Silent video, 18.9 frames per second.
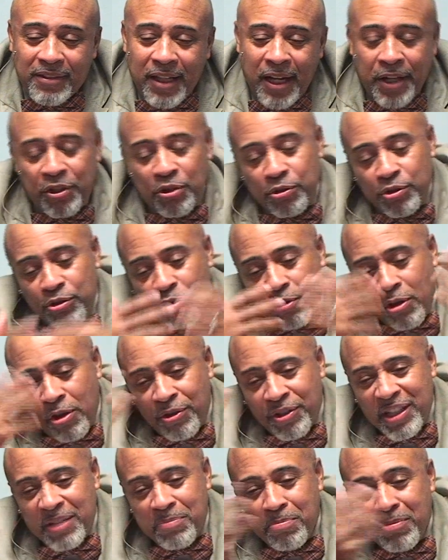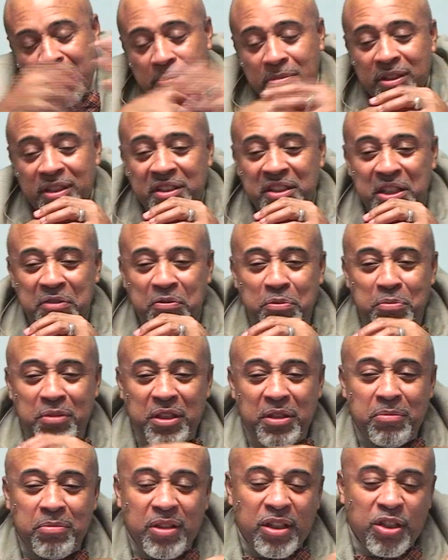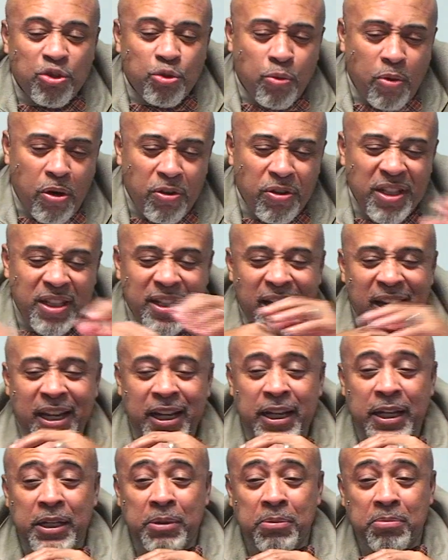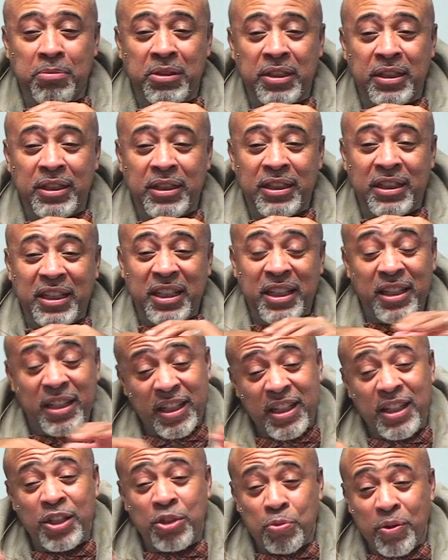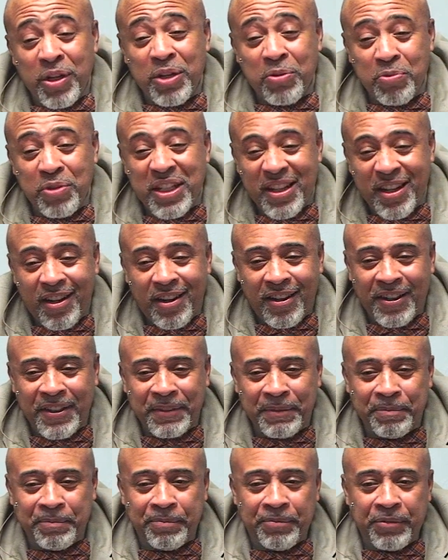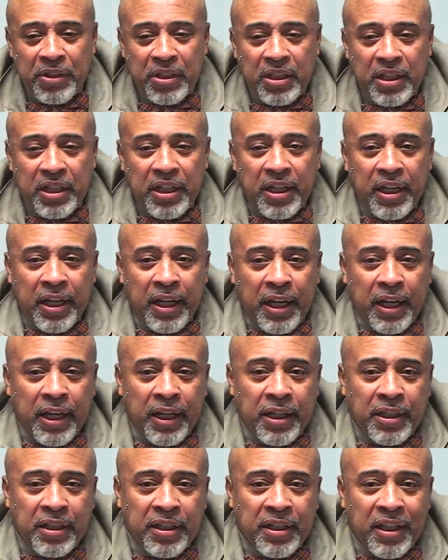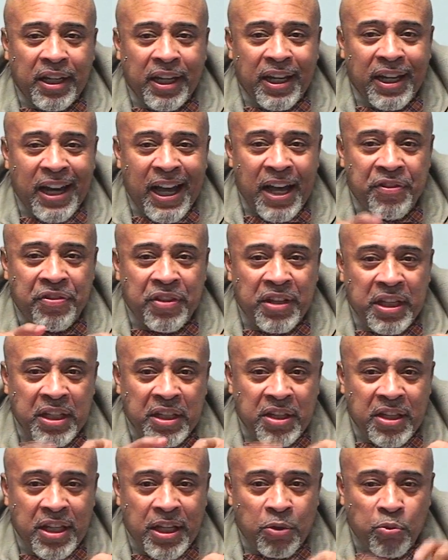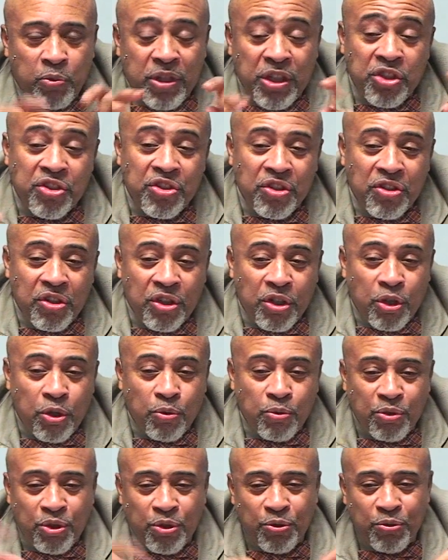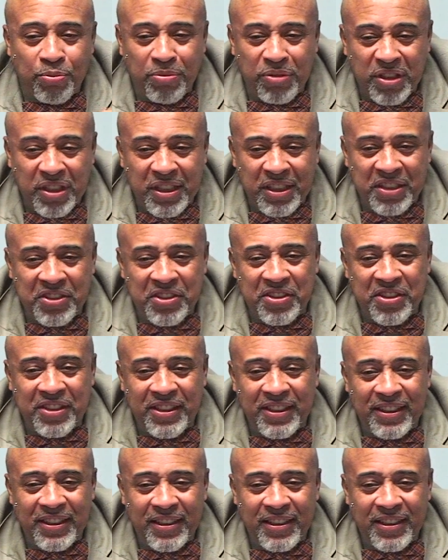I know you all didn't maybe intend for me to be as raw as I am, but it is where we are. And and I think that we sugarcoat too much